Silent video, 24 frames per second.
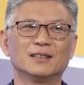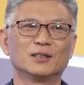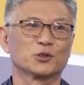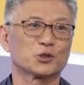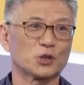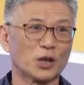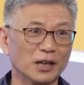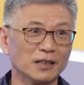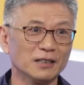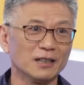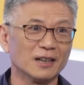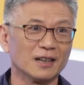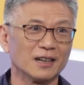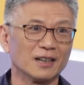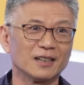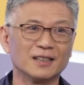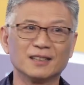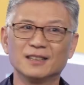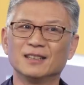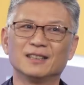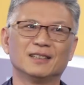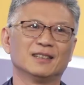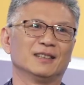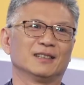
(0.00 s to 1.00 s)
China,
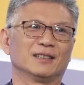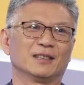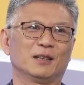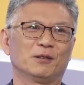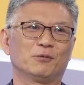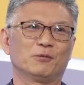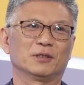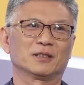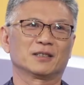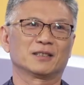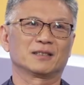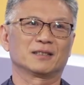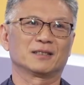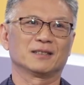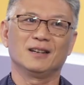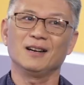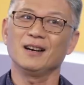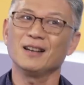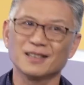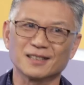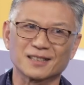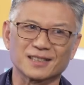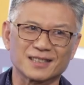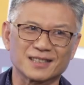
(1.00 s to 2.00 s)
there was
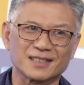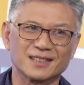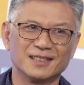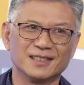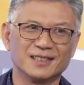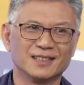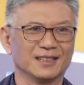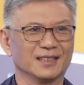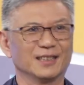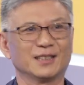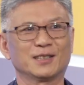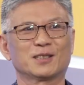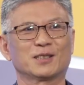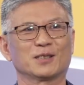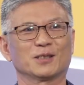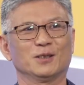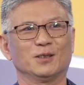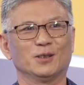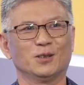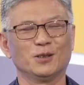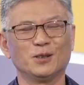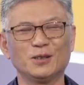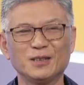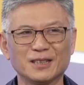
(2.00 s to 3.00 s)
us. It's
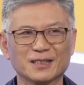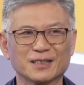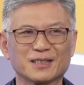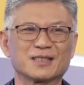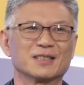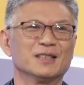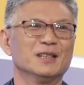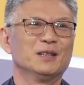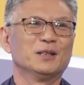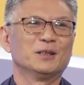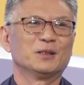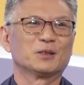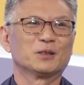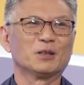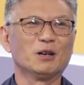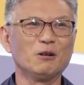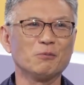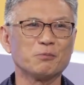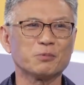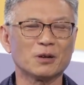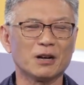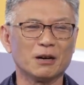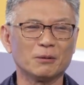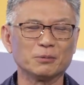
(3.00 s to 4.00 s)
all us. No
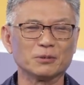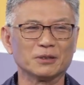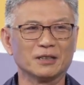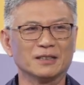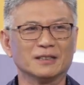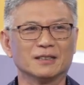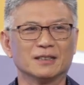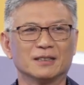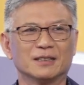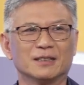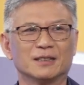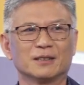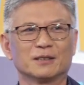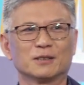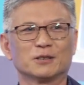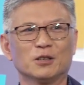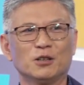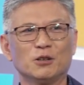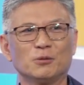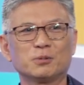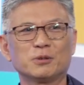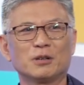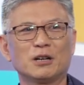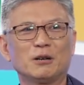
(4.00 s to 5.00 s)
problem.
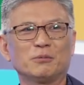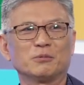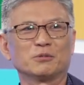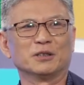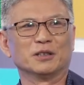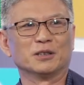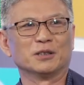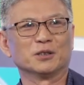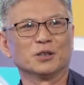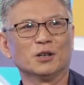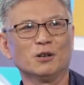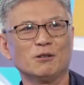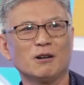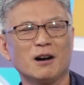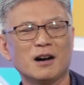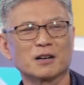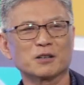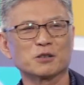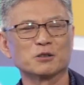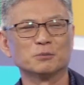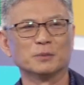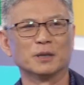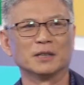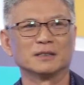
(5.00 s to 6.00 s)
No problem. No
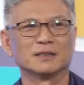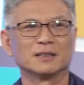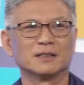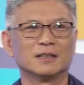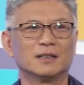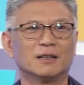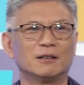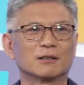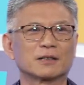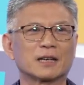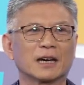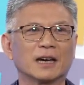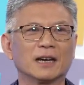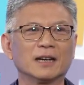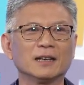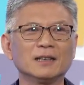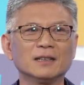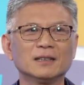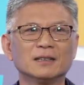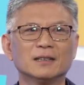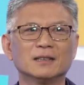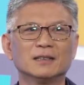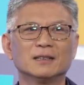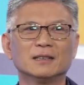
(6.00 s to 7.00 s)
argument.
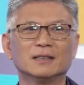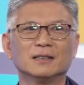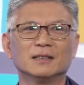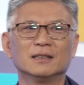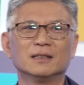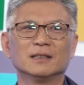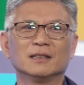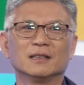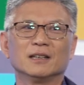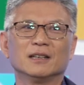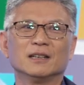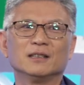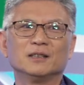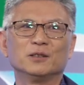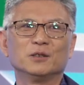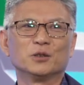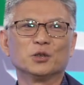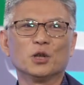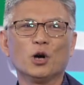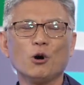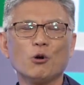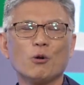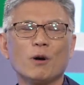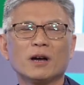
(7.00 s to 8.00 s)
Okay? And
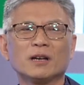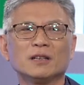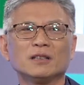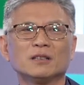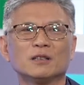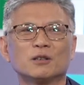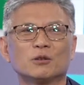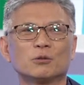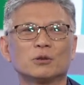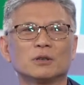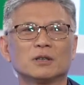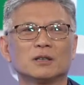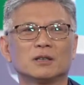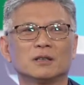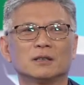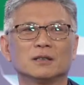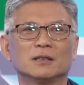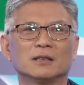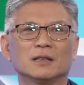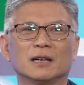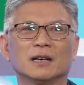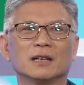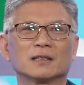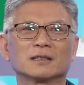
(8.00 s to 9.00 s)
no one in the
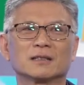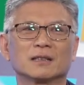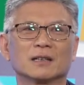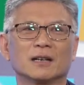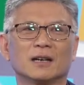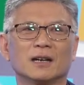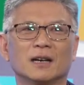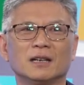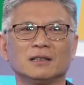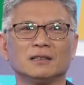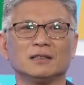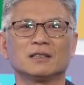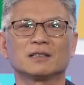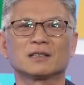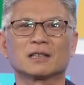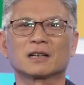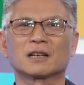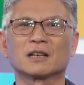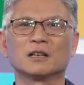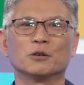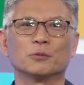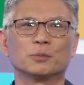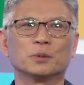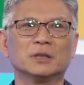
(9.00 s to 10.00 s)
world has any
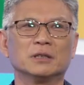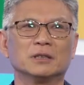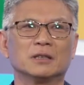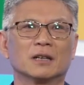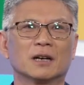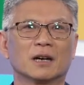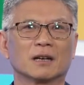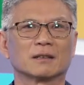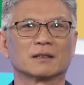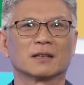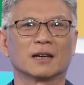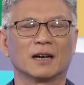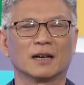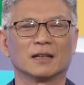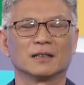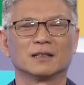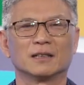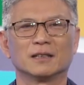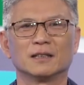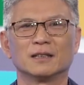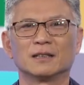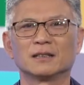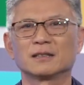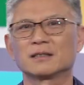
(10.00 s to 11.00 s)
second opinion on that.
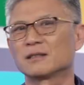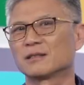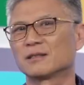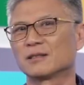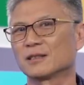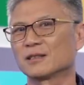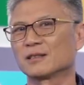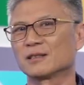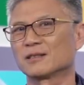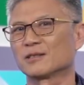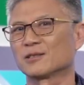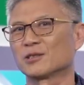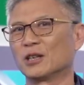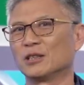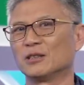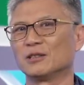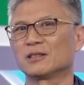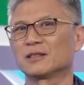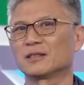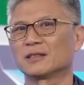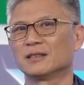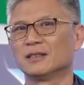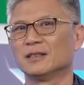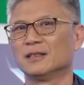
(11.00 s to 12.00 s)
It's just
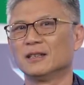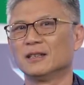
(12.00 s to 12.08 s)
Chinese,